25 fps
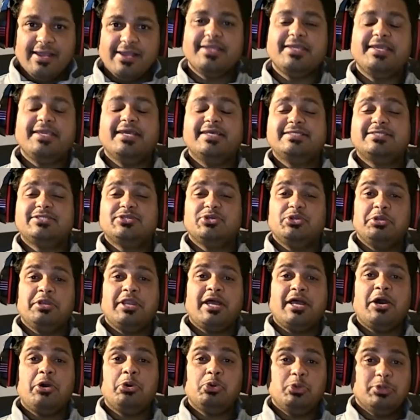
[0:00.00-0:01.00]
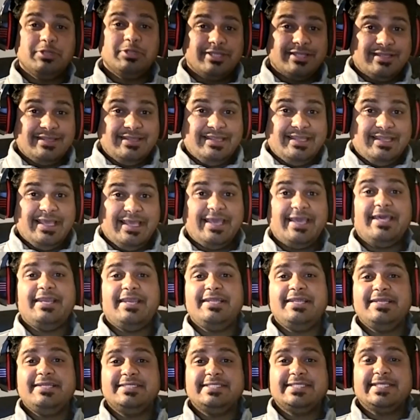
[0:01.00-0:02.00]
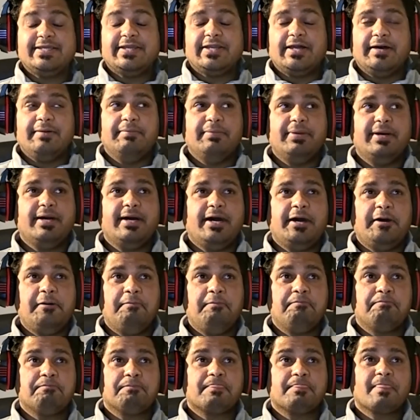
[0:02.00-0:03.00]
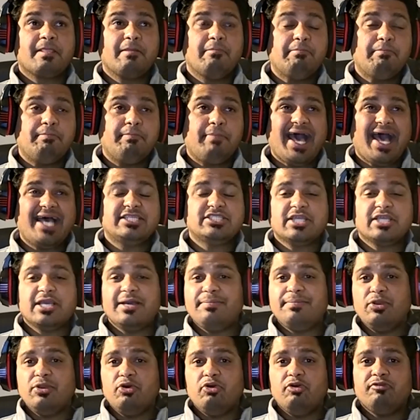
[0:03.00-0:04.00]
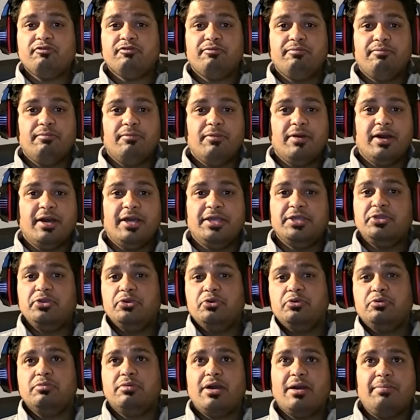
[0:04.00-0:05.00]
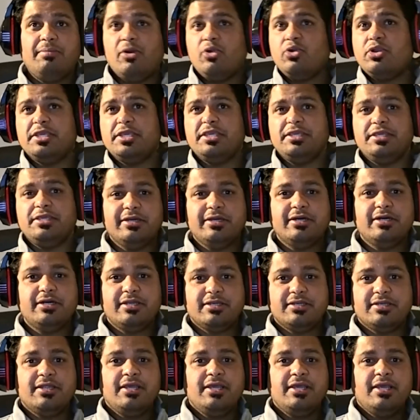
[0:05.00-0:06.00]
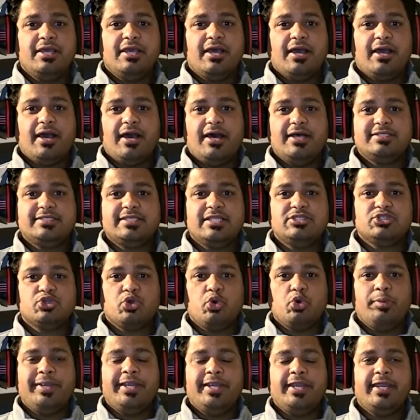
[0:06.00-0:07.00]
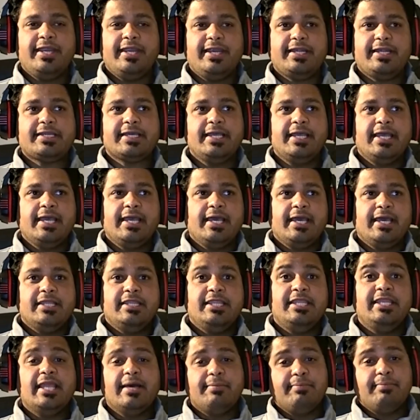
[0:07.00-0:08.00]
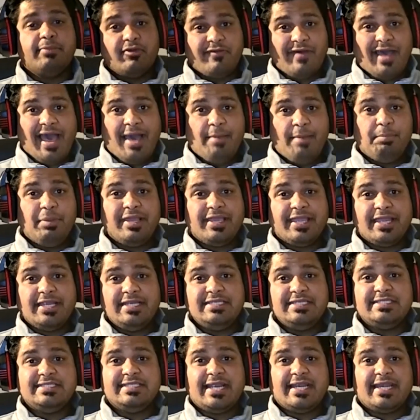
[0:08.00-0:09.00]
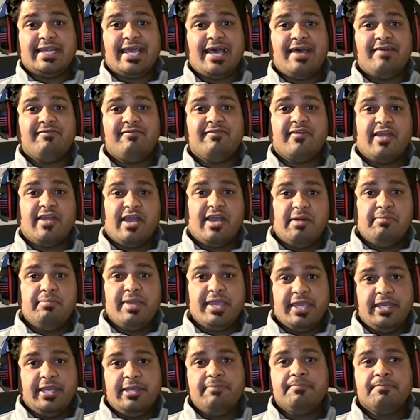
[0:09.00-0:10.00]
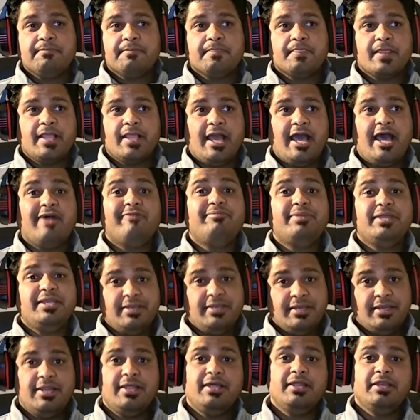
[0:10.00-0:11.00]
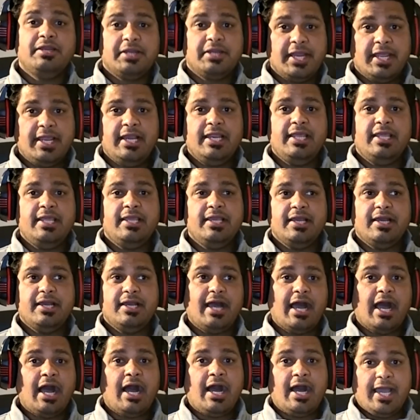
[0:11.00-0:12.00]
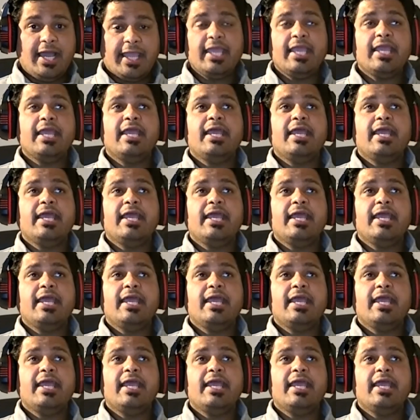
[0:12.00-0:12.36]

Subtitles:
Yes. So now therein is the rub. Past couple of, you know, about a year since COVID hit, the number of applicants that have come in have been really high.